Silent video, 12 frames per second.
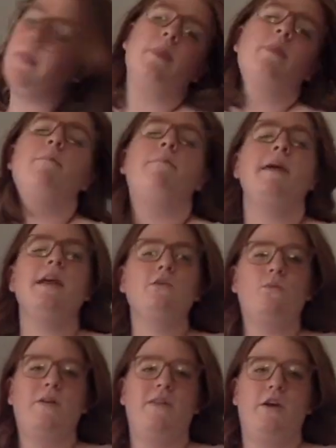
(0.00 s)
the
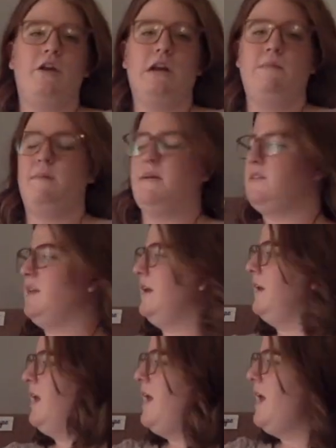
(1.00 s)
biggest one that you're going to be
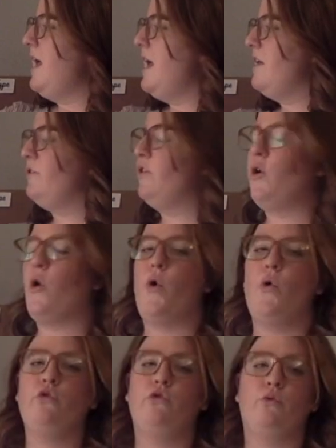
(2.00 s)
missing is the
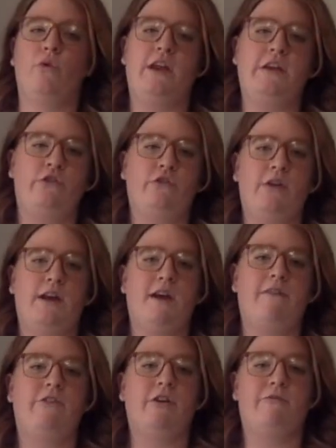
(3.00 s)
cultural history
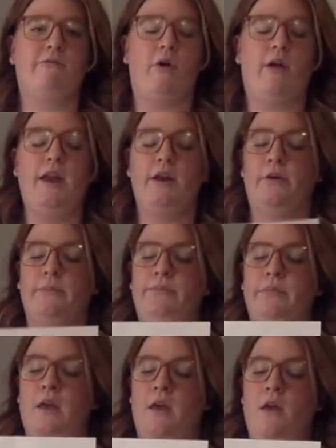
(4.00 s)
of your volcano.
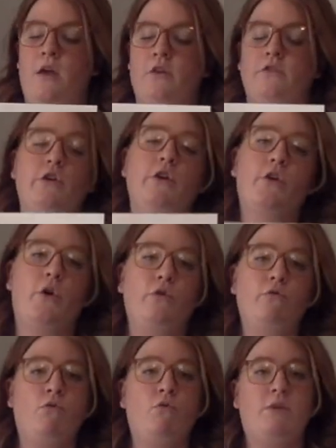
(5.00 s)
So your
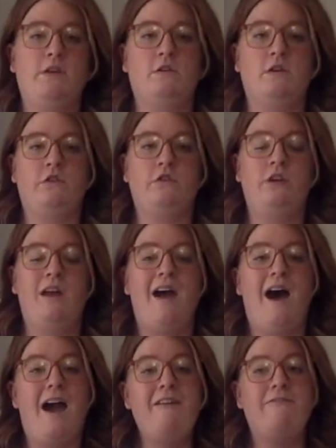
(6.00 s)
cultural research,
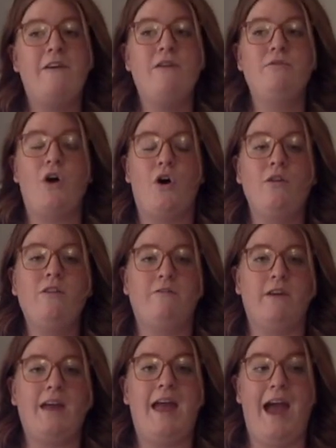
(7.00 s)
I found all of
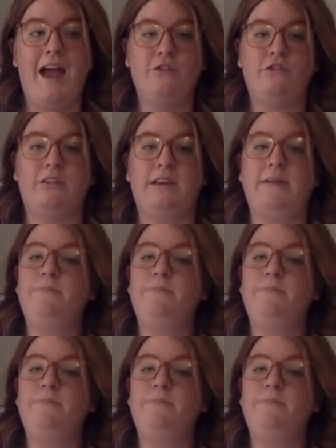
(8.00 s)
it actually